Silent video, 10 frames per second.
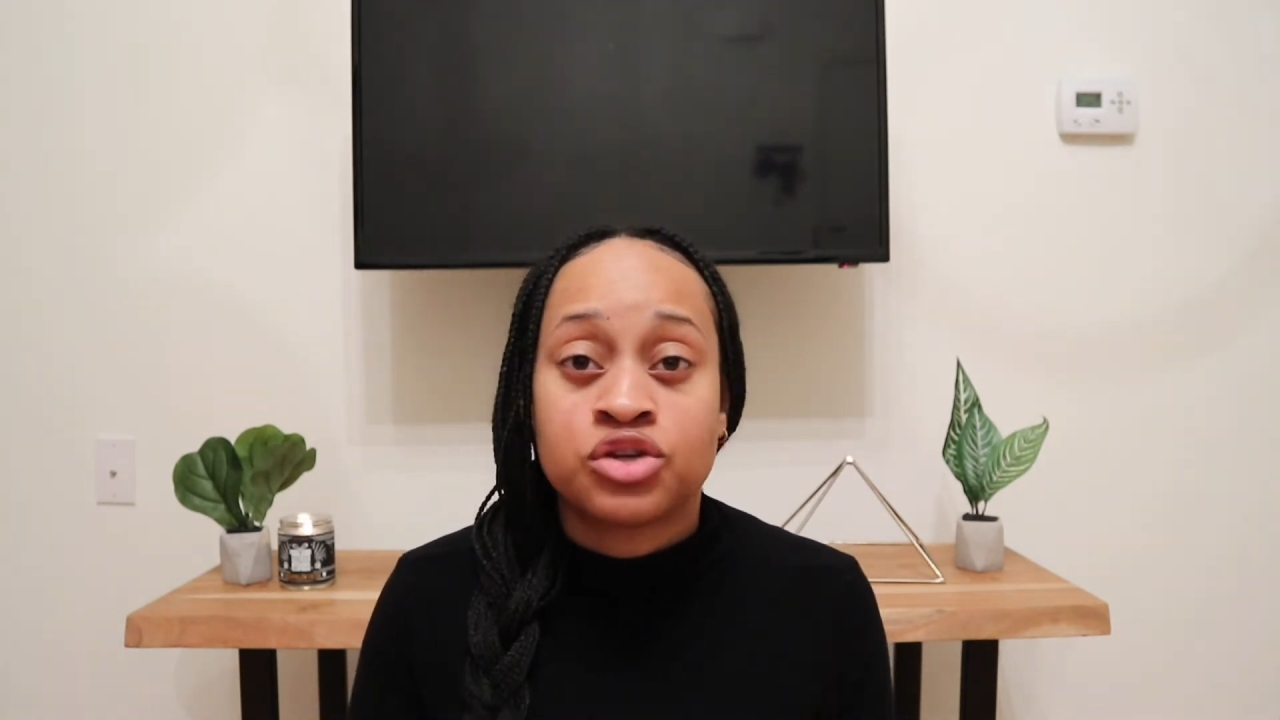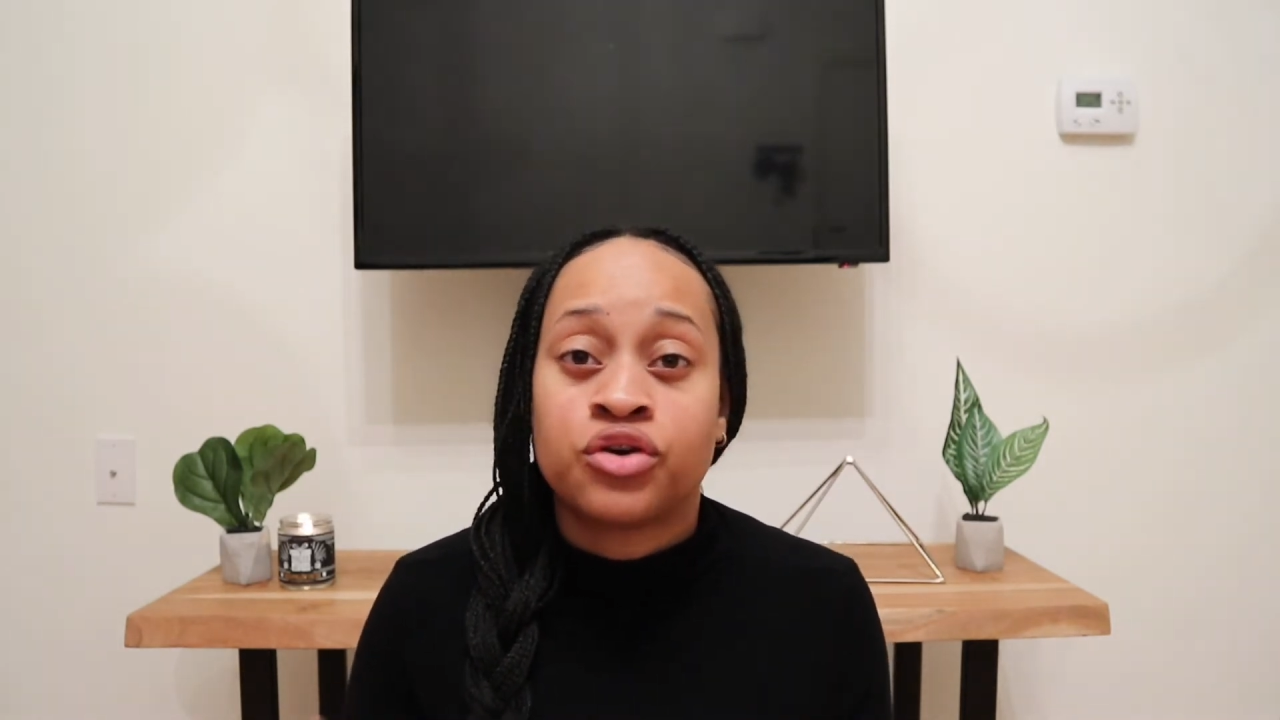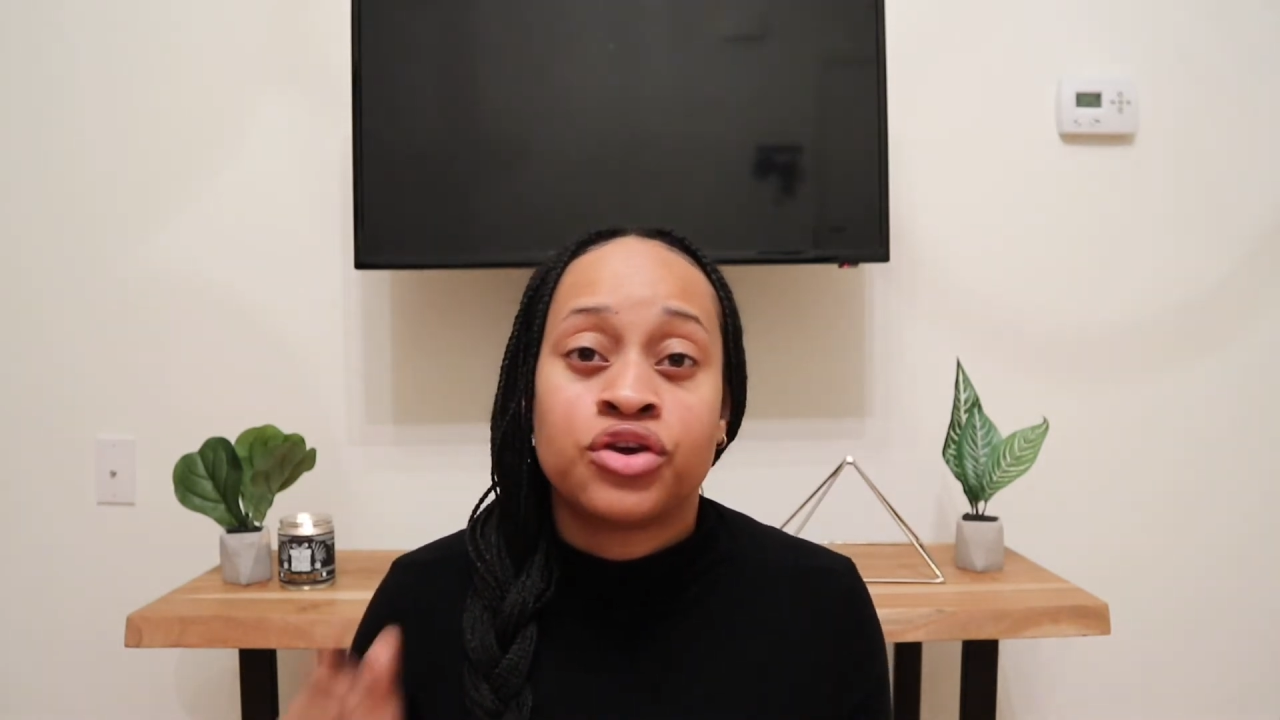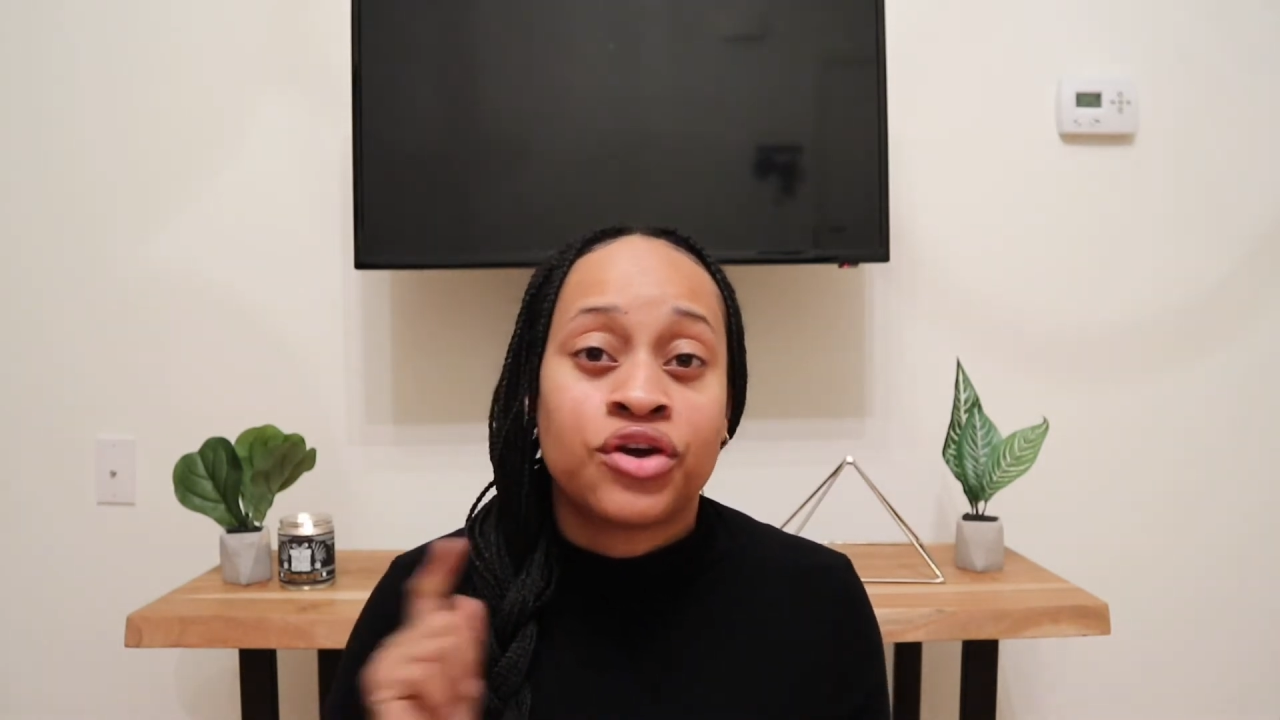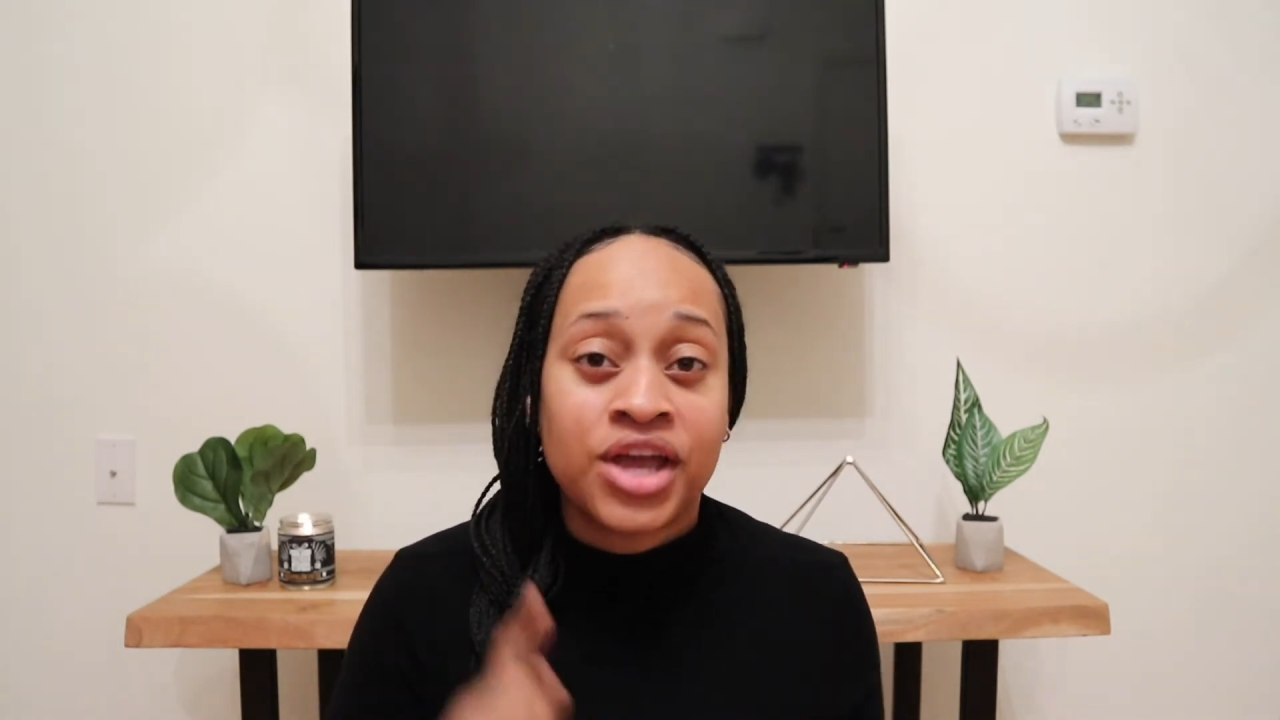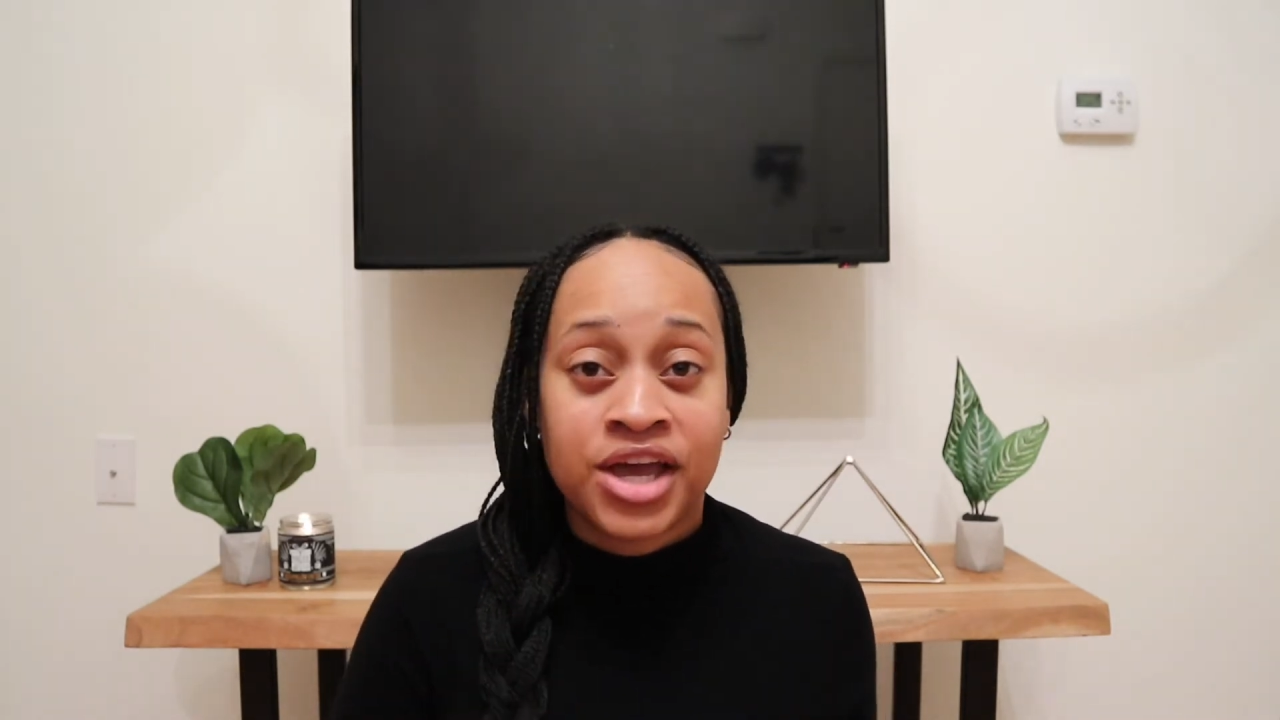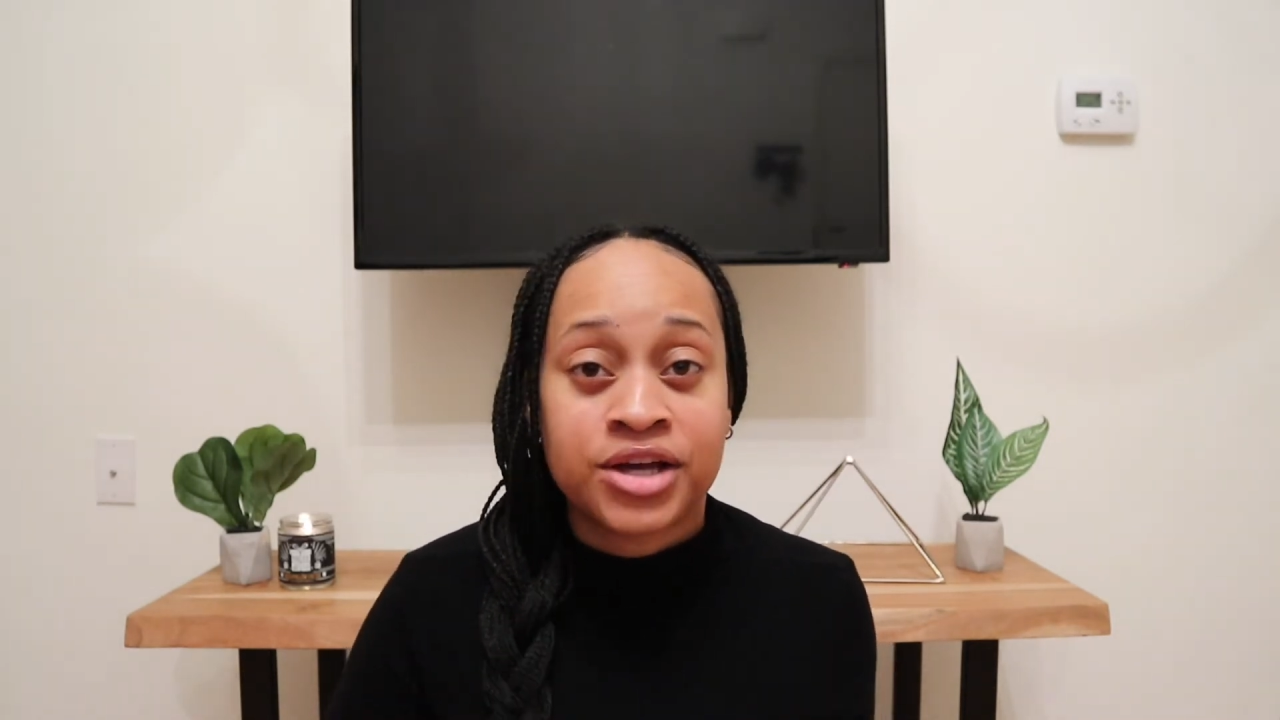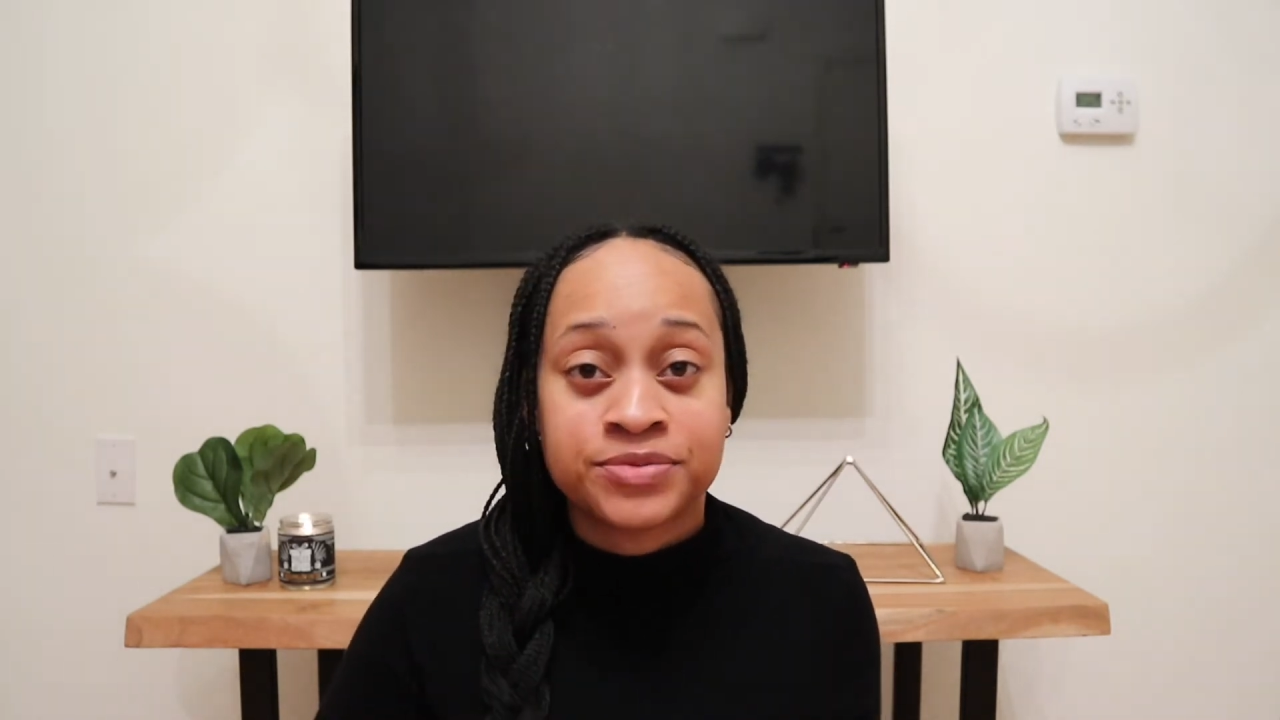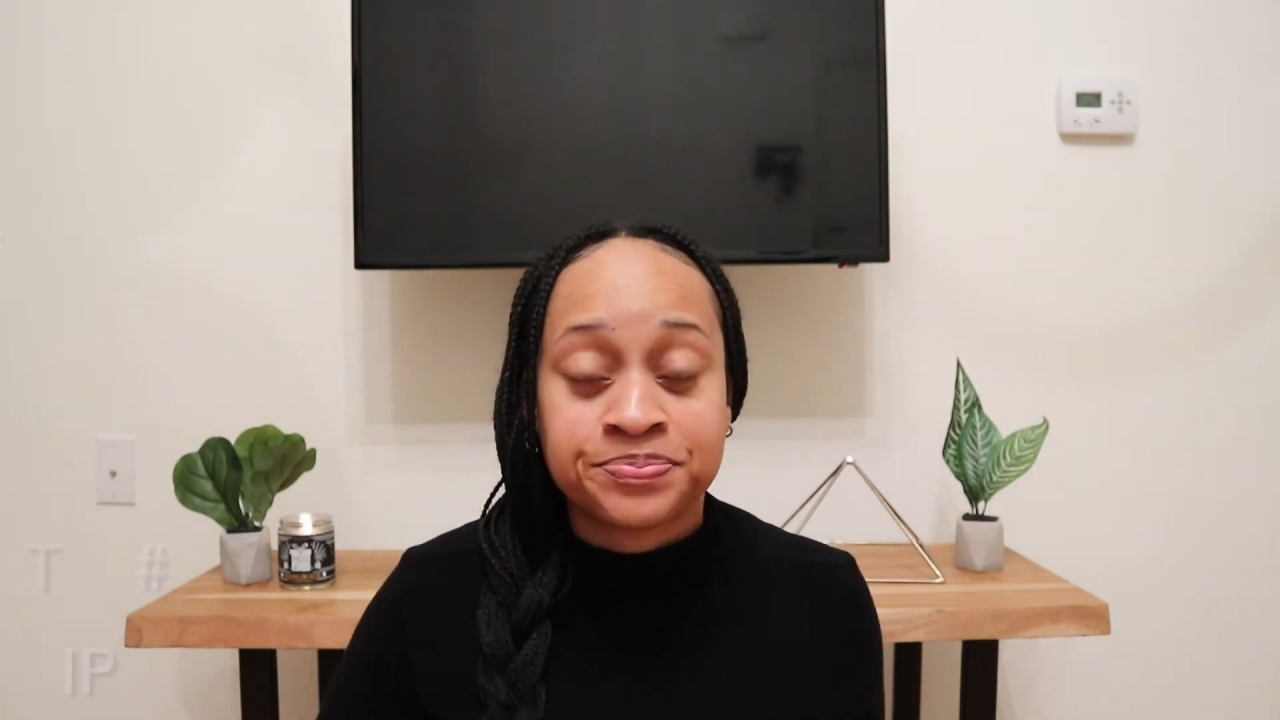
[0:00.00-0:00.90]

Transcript: on your hair.